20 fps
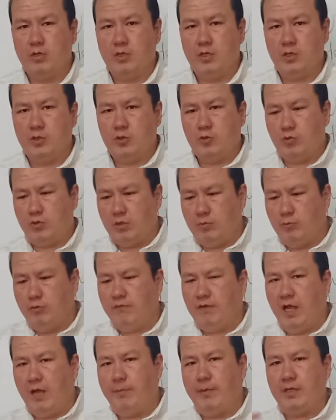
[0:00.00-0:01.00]
You remove
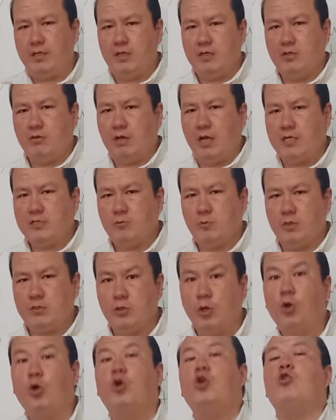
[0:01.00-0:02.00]
Ahmad and you ask what?
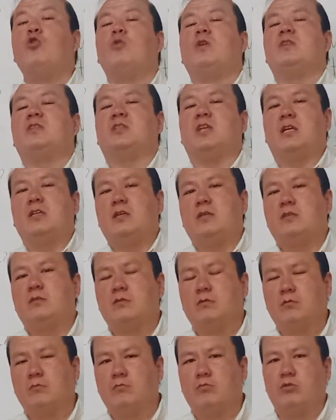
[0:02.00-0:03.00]
Who studies
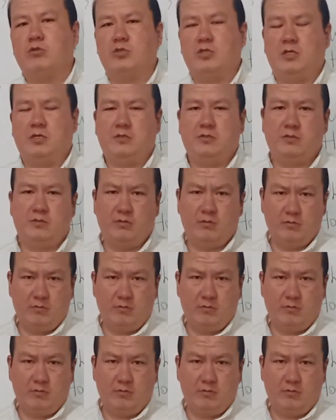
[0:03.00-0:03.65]
Portuguese?